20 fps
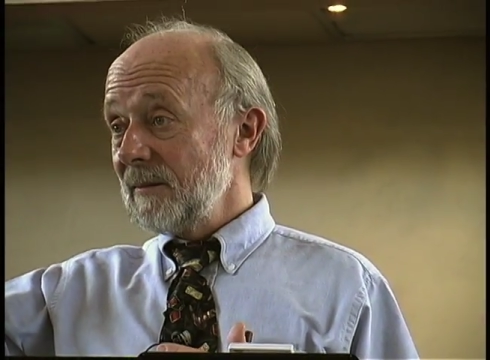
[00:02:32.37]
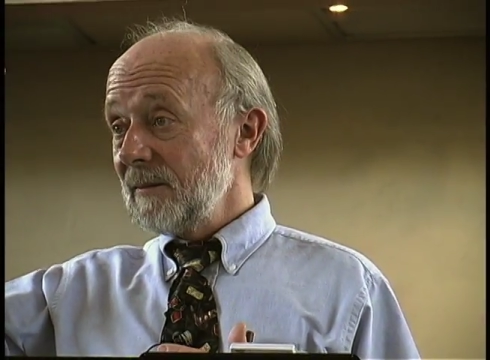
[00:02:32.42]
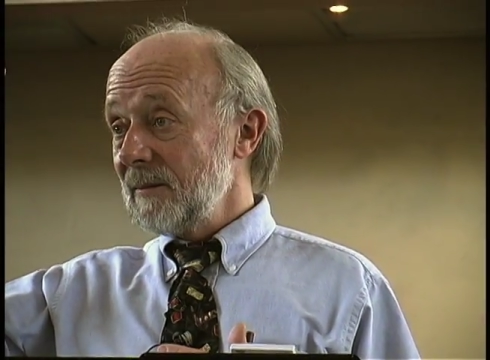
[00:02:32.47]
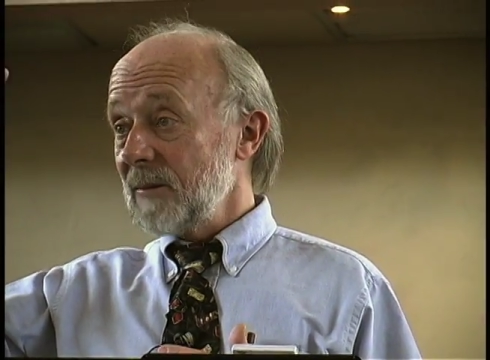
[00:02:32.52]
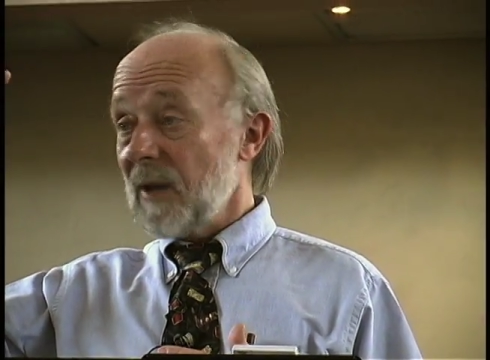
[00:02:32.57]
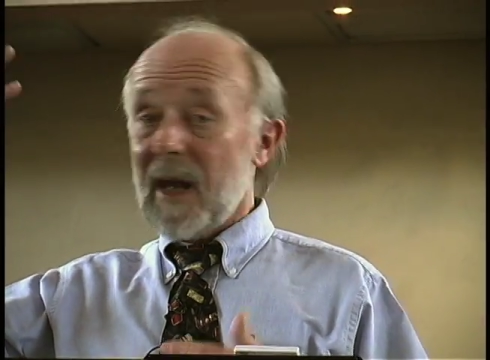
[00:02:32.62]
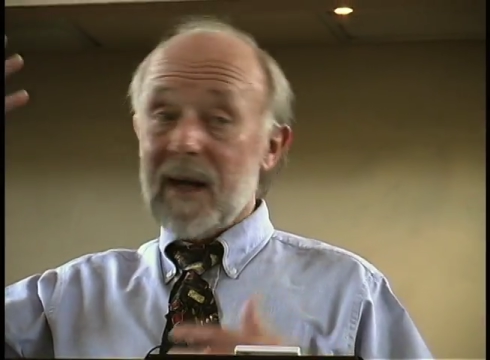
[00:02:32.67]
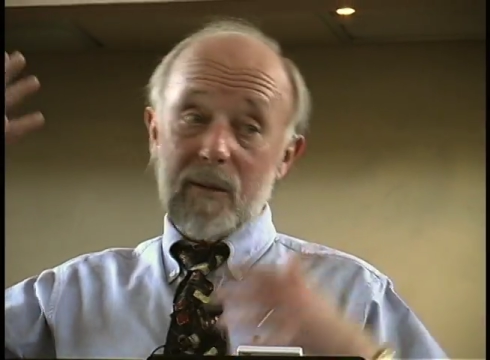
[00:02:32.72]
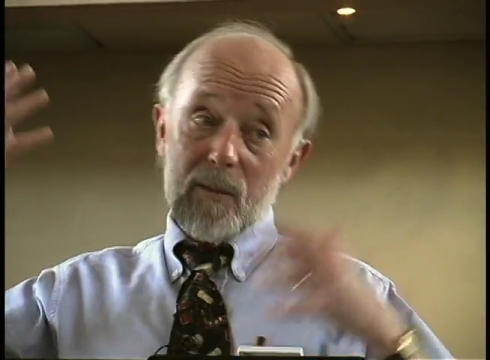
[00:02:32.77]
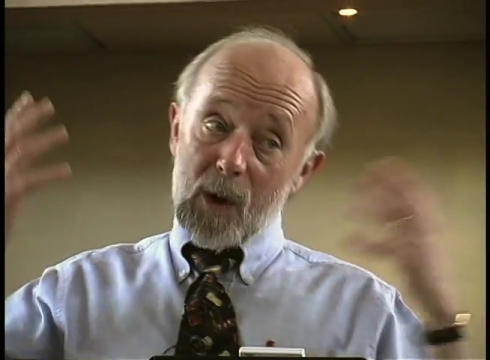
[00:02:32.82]

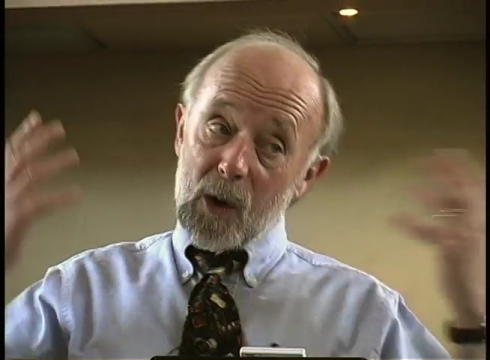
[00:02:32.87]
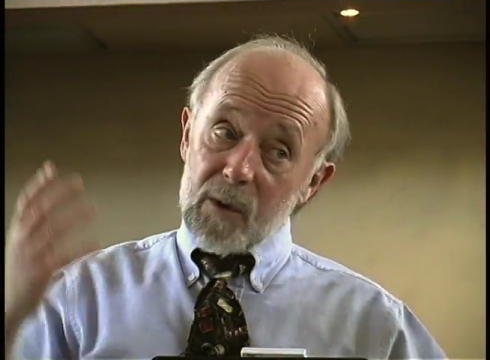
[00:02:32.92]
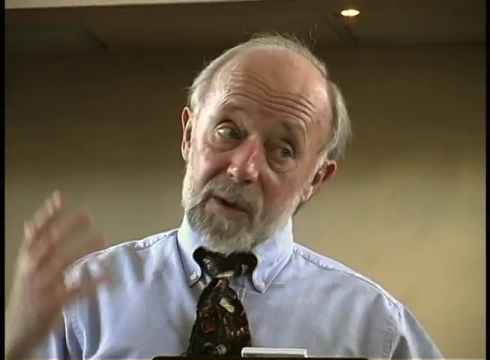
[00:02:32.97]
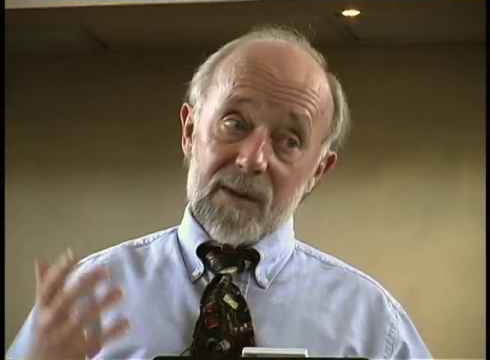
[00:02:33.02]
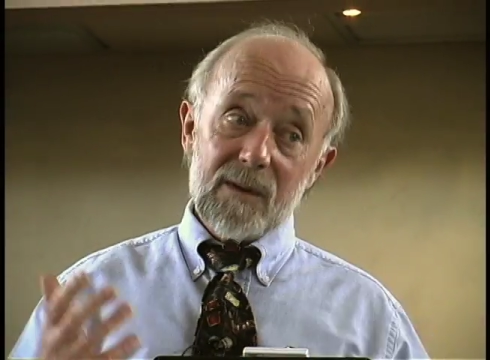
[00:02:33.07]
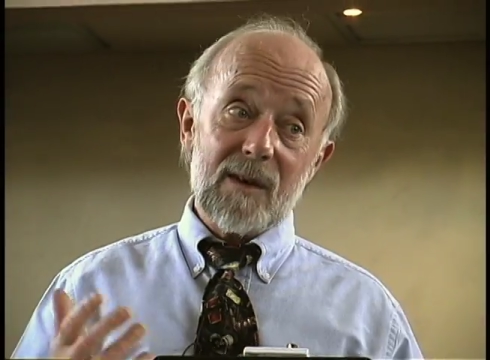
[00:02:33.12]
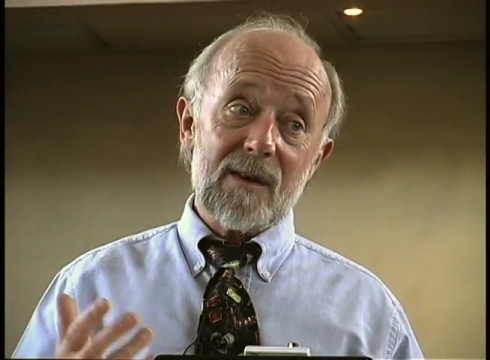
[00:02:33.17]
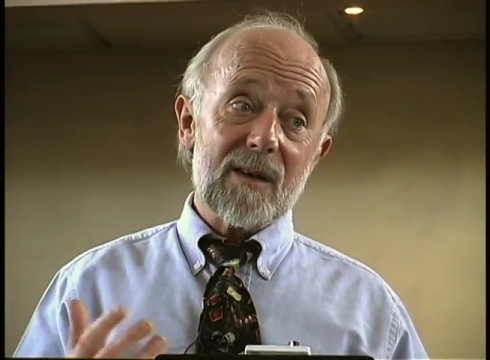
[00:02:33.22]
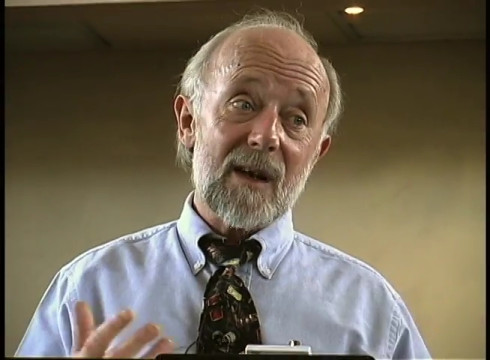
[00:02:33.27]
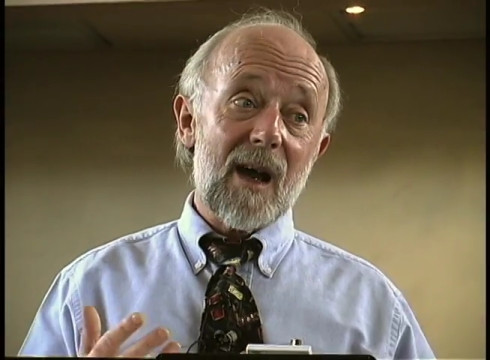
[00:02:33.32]
like most
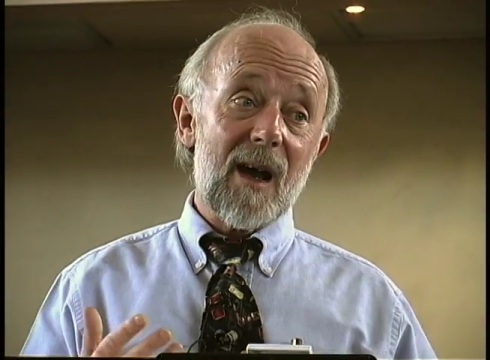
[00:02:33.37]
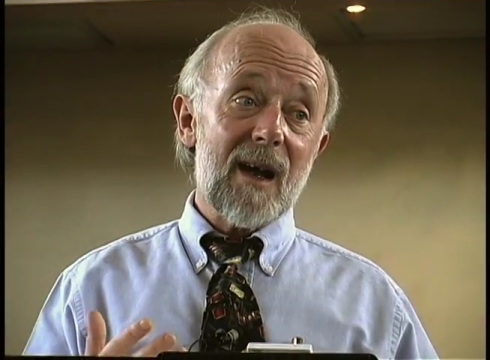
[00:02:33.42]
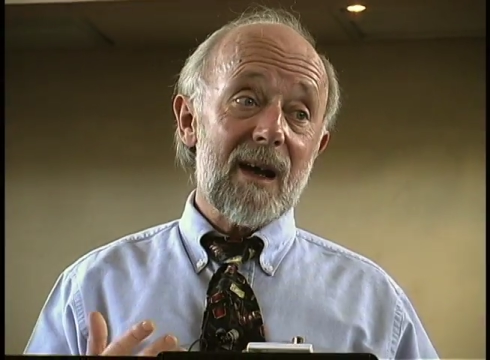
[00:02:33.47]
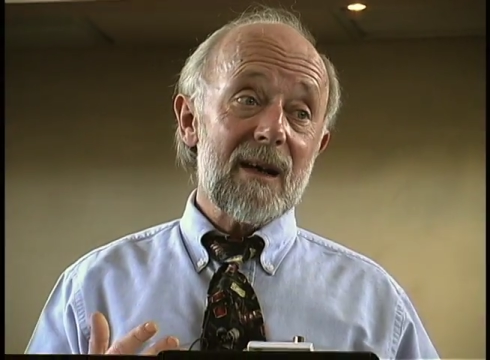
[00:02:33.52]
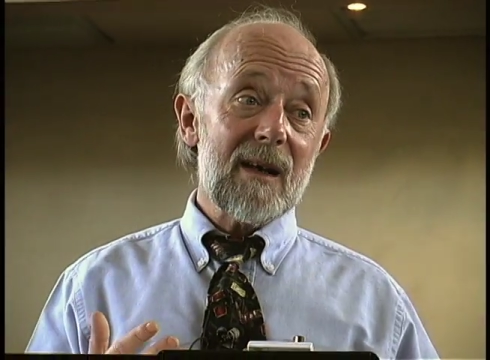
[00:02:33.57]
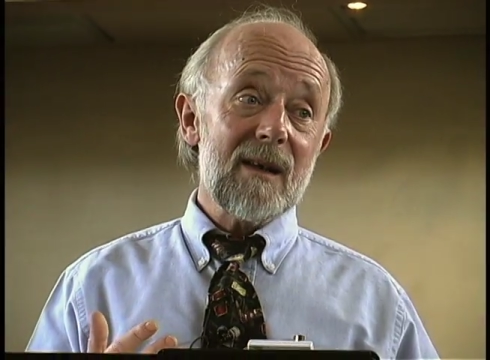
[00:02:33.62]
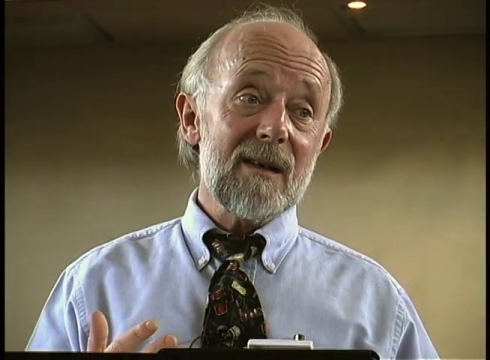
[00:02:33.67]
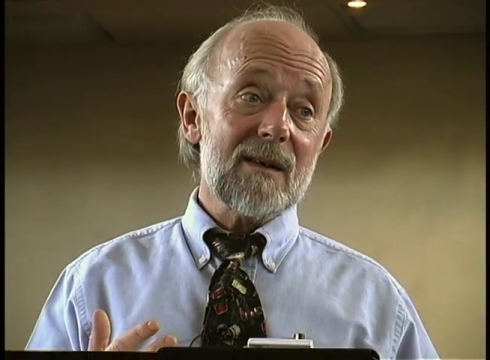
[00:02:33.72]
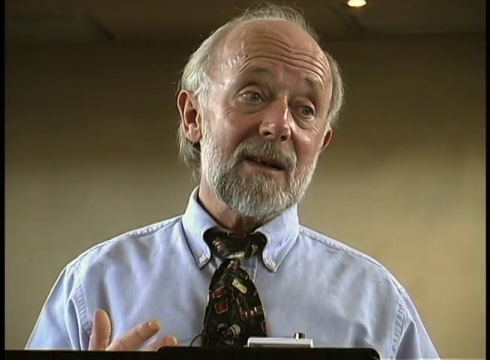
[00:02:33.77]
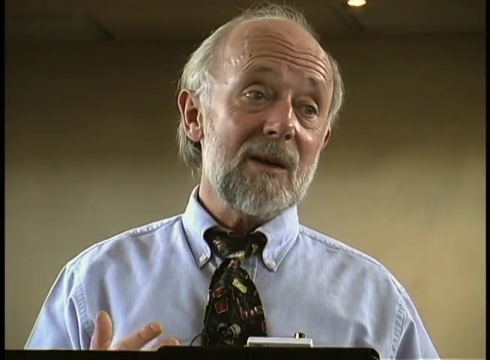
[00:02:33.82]

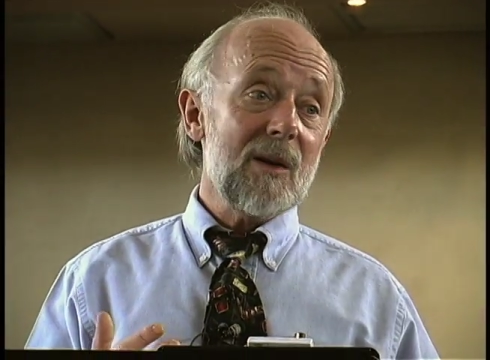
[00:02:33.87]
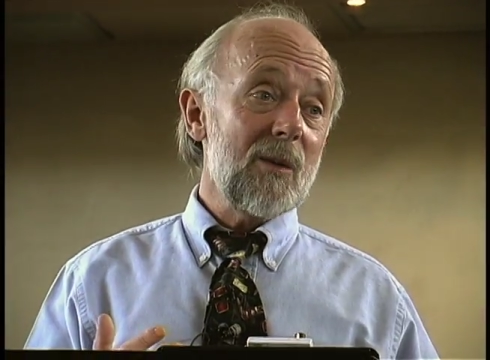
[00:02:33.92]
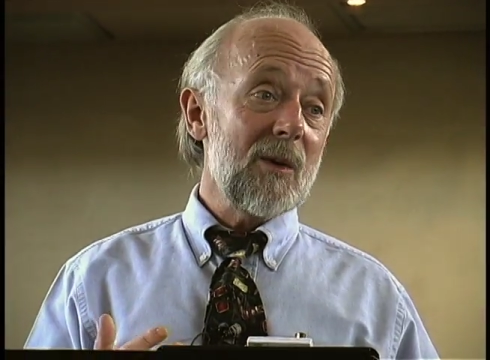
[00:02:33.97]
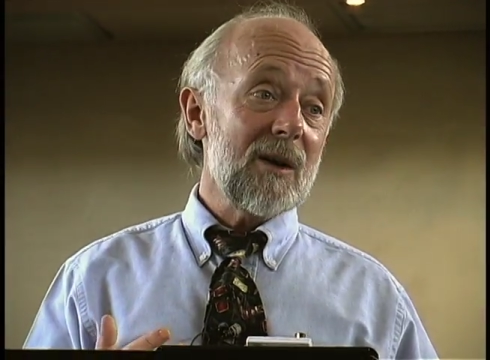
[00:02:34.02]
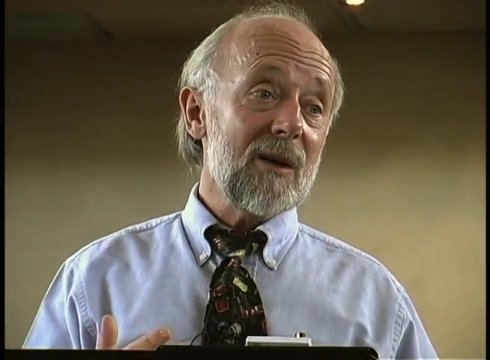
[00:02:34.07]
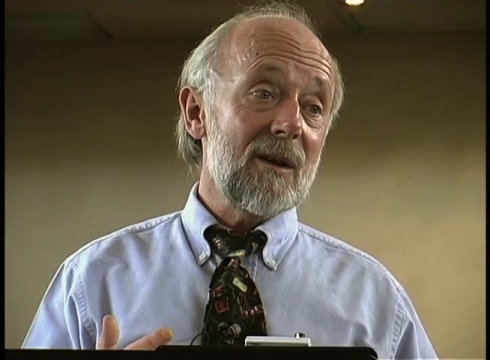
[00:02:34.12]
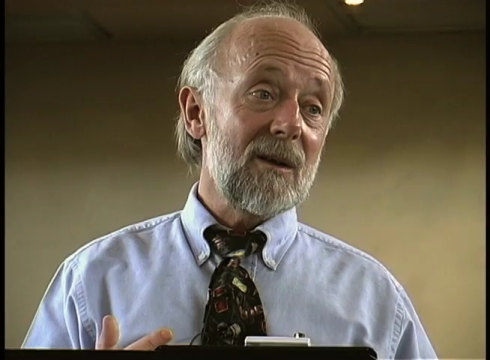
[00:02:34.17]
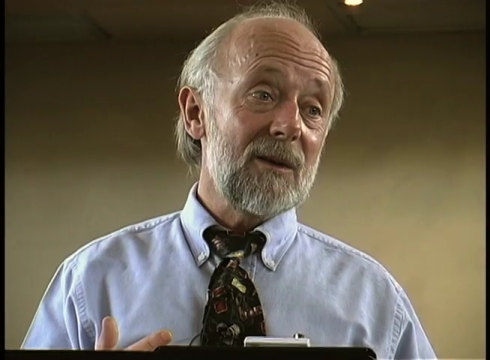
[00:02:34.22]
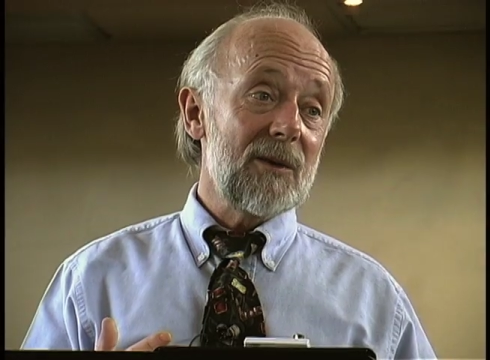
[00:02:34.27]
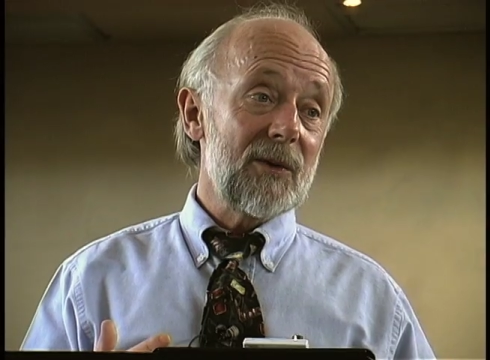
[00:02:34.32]
societies in the
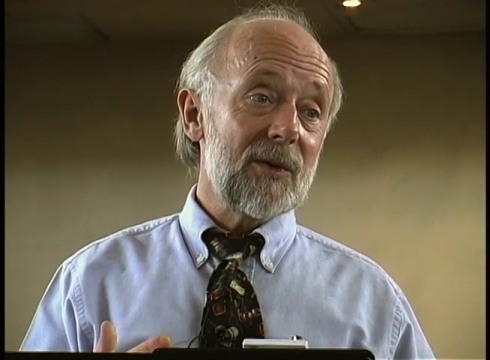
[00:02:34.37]
world,